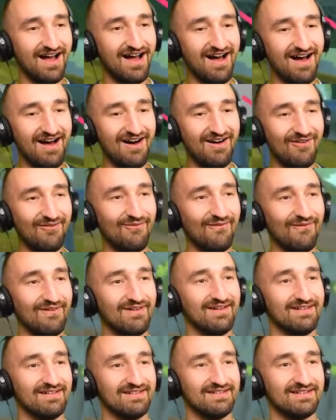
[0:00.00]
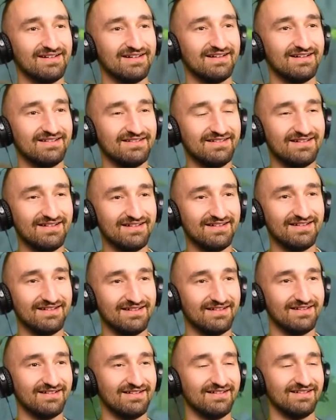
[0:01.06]
my oh. present for little Jimmy. He always wanted a
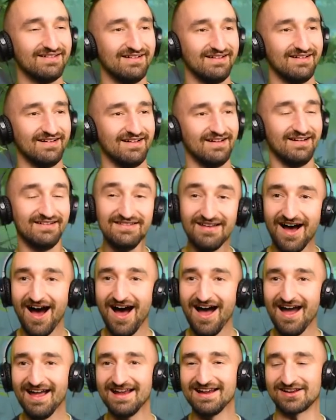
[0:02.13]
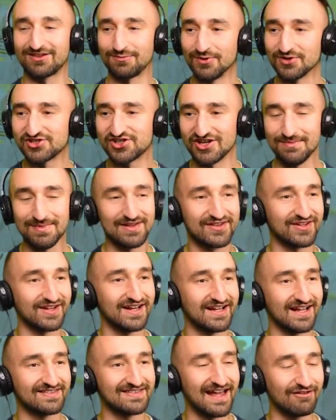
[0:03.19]
robot head. Nice! Well, Jimmy's
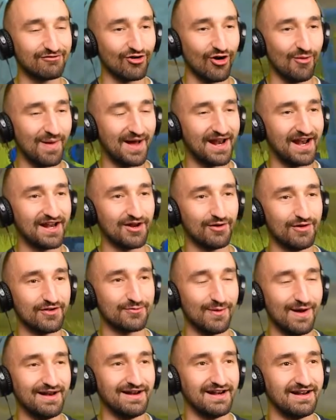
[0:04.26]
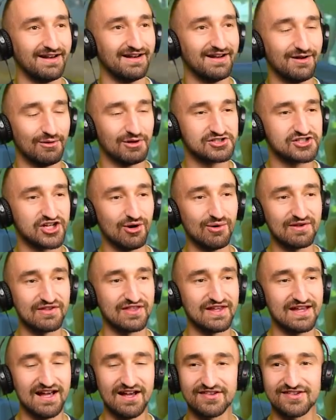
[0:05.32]
gonna get that robot head he always wanted. Well, show us
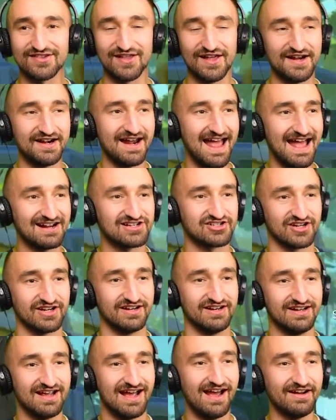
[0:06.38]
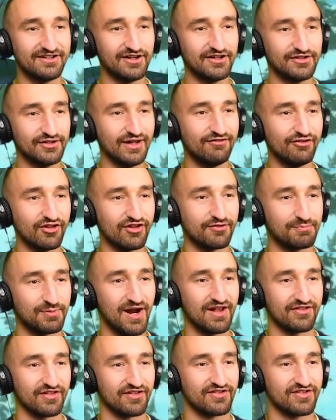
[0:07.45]
the uh, sled in action. How are you gonna deliver these
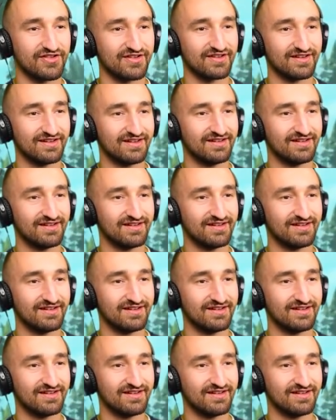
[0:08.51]
presents?